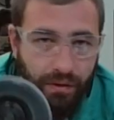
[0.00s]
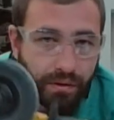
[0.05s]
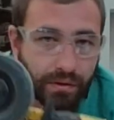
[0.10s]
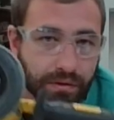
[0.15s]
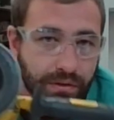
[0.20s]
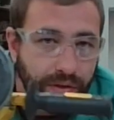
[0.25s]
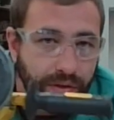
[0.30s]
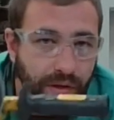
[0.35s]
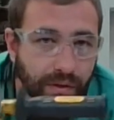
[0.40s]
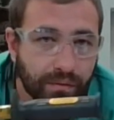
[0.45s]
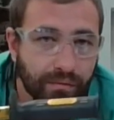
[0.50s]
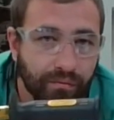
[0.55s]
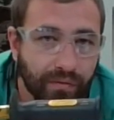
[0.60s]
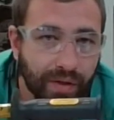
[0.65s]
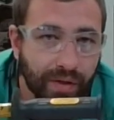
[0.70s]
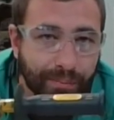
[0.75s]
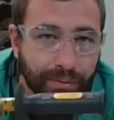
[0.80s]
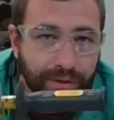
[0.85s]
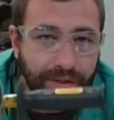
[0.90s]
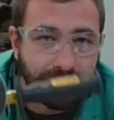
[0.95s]
So
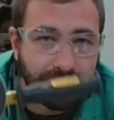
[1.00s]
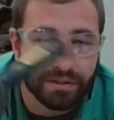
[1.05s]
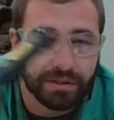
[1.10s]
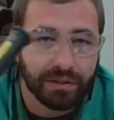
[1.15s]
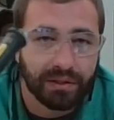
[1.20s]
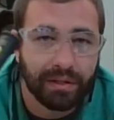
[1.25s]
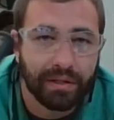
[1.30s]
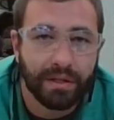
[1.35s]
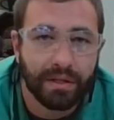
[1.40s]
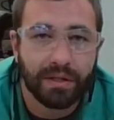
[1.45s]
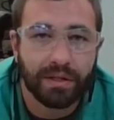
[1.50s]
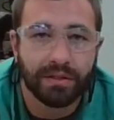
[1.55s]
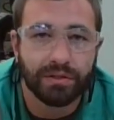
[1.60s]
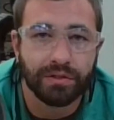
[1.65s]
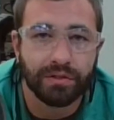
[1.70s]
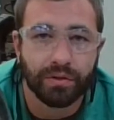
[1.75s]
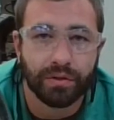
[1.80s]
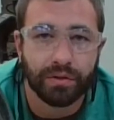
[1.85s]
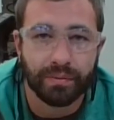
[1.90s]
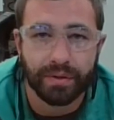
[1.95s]
flapper disc is
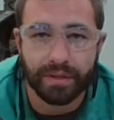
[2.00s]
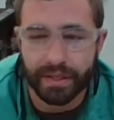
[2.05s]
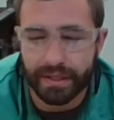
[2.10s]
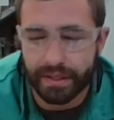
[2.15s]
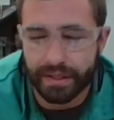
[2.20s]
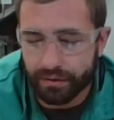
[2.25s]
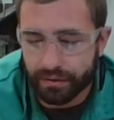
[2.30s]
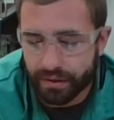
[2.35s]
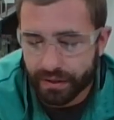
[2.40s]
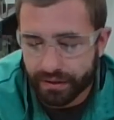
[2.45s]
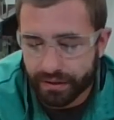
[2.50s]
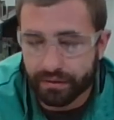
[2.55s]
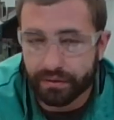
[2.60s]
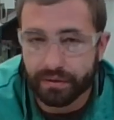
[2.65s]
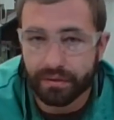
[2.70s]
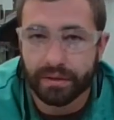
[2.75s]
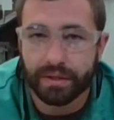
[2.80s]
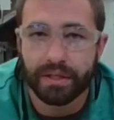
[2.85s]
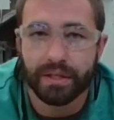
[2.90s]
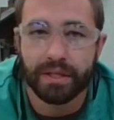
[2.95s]
the only one I don't let
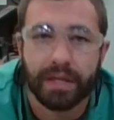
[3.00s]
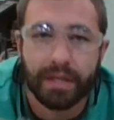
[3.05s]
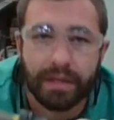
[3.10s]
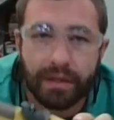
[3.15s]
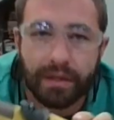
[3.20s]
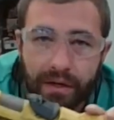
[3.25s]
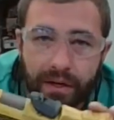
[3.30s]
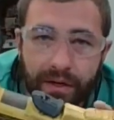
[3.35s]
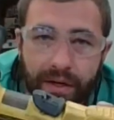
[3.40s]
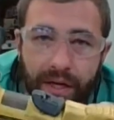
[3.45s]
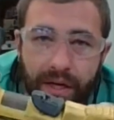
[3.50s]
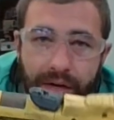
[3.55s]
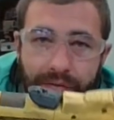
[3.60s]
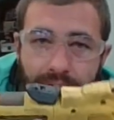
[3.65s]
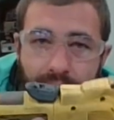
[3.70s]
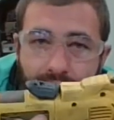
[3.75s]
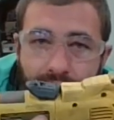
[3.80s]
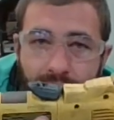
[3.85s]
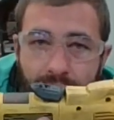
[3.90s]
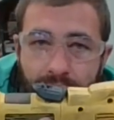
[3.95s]
the guard
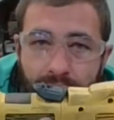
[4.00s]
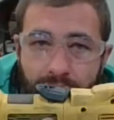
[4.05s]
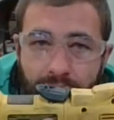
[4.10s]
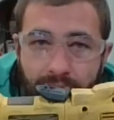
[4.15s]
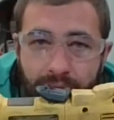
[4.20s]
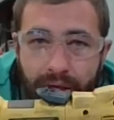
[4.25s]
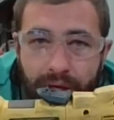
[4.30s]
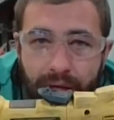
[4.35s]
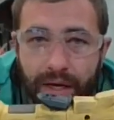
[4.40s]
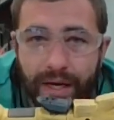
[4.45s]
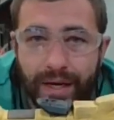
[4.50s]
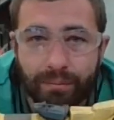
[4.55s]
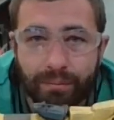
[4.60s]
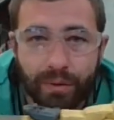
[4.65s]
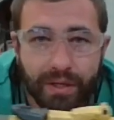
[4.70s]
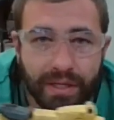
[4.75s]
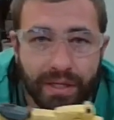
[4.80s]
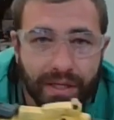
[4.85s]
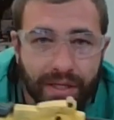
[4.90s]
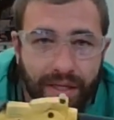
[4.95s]
off of.
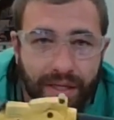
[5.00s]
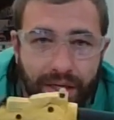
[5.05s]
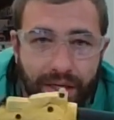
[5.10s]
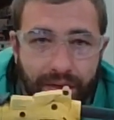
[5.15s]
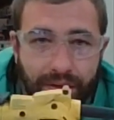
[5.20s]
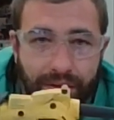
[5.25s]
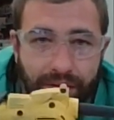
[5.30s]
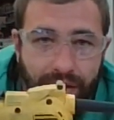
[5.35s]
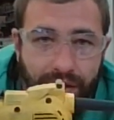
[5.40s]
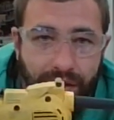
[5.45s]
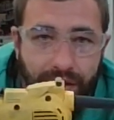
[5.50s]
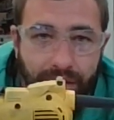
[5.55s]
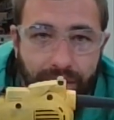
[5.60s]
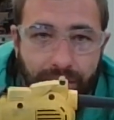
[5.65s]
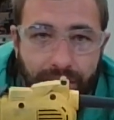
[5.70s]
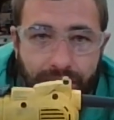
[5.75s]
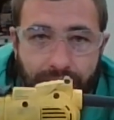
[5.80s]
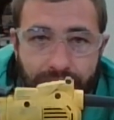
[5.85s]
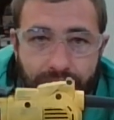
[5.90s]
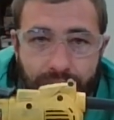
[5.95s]
Looking at the
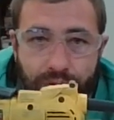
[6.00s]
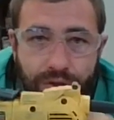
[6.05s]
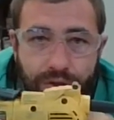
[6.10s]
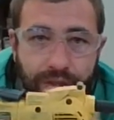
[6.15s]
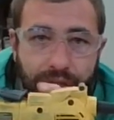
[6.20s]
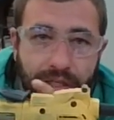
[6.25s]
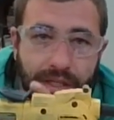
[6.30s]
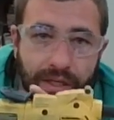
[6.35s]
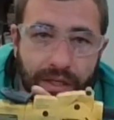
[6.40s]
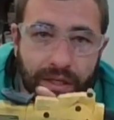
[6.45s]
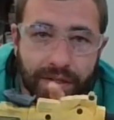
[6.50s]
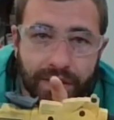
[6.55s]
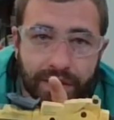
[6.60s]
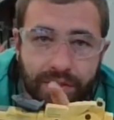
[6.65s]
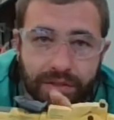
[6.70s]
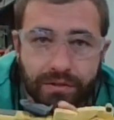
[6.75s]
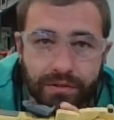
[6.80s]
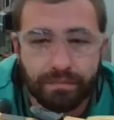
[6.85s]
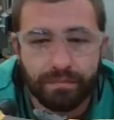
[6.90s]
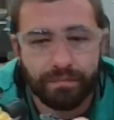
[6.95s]
trigger on
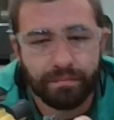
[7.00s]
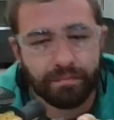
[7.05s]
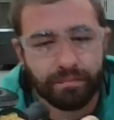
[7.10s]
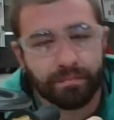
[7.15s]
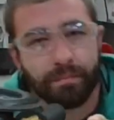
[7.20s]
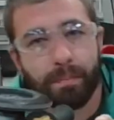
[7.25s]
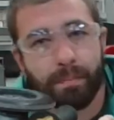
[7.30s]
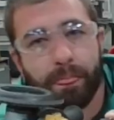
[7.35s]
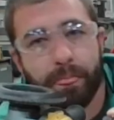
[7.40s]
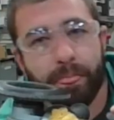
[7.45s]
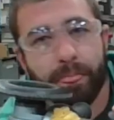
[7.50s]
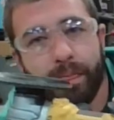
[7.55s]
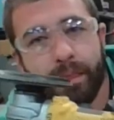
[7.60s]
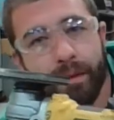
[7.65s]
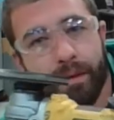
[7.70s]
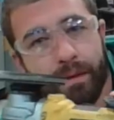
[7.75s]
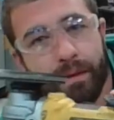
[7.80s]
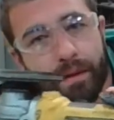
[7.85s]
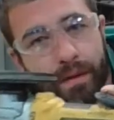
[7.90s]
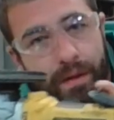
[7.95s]
this,
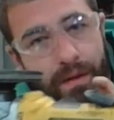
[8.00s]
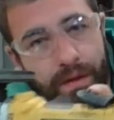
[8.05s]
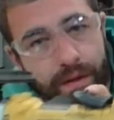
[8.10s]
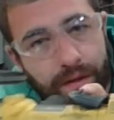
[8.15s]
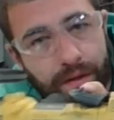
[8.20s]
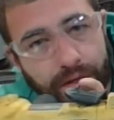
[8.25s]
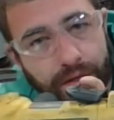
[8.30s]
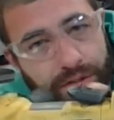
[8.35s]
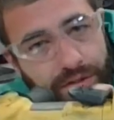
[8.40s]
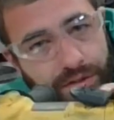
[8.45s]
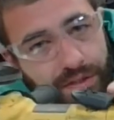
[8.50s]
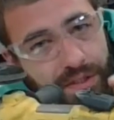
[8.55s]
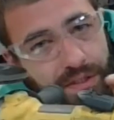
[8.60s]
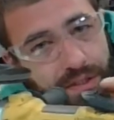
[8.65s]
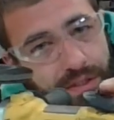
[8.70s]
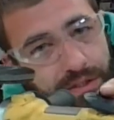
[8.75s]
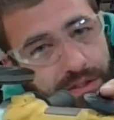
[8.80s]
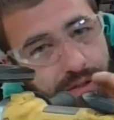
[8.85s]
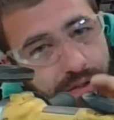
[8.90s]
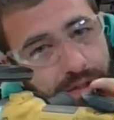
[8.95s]
you can see
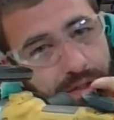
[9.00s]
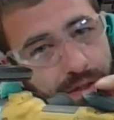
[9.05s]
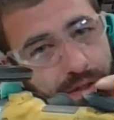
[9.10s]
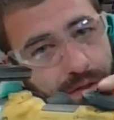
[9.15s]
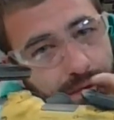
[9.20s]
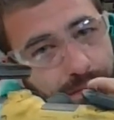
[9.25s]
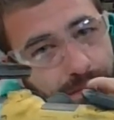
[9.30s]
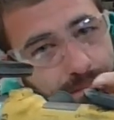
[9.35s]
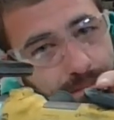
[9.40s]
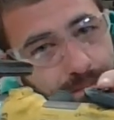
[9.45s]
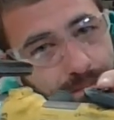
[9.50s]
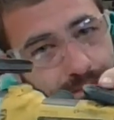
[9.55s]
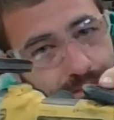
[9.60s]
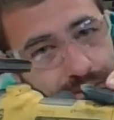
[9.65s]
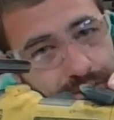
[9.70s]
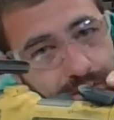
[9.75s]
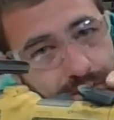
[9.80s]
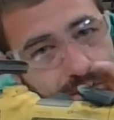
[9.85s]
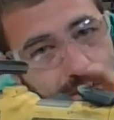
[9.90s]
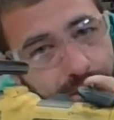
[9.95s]
there's a little
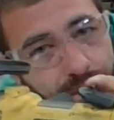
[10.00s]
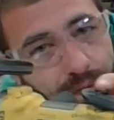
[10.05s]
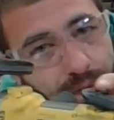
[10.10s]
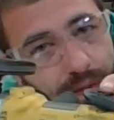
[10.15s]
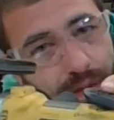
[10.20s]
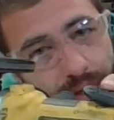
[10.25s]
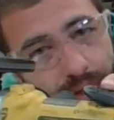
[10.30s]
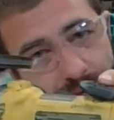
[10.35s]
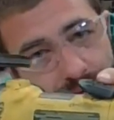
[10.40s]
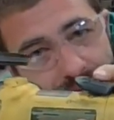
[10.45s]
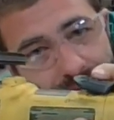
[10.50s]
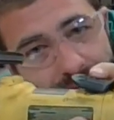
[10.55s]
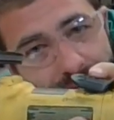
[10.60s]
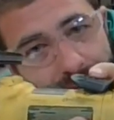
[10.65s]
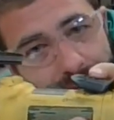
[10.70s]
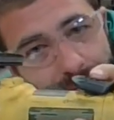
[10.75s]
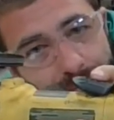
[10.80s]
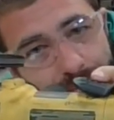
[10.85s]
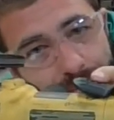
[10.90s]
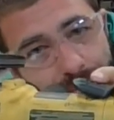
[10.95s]

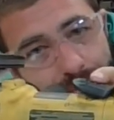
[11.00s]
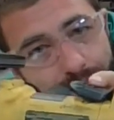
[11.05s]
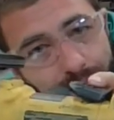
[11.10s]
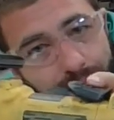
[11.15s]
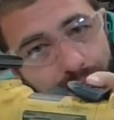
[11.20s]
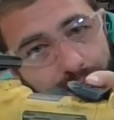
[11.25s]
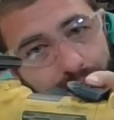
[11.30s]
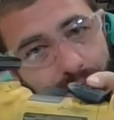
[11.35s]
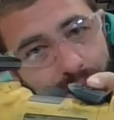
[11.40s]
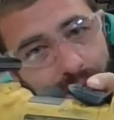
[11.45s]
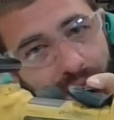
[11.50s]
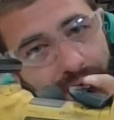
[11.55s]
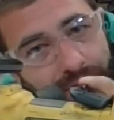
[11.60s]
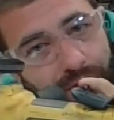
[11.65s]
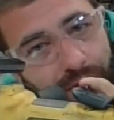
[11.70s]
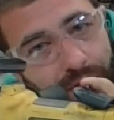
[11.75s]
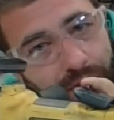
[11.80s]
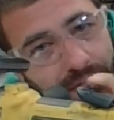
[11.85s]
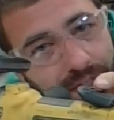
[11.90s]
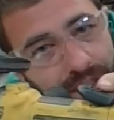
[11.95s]

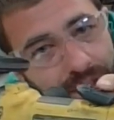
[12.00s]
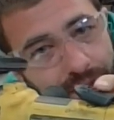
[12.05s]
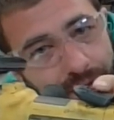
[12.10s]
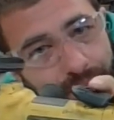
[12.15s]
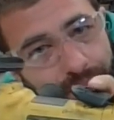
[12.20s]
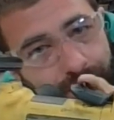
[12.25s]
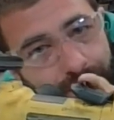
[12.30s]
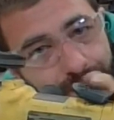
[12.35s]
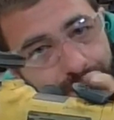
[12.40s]
lever on here.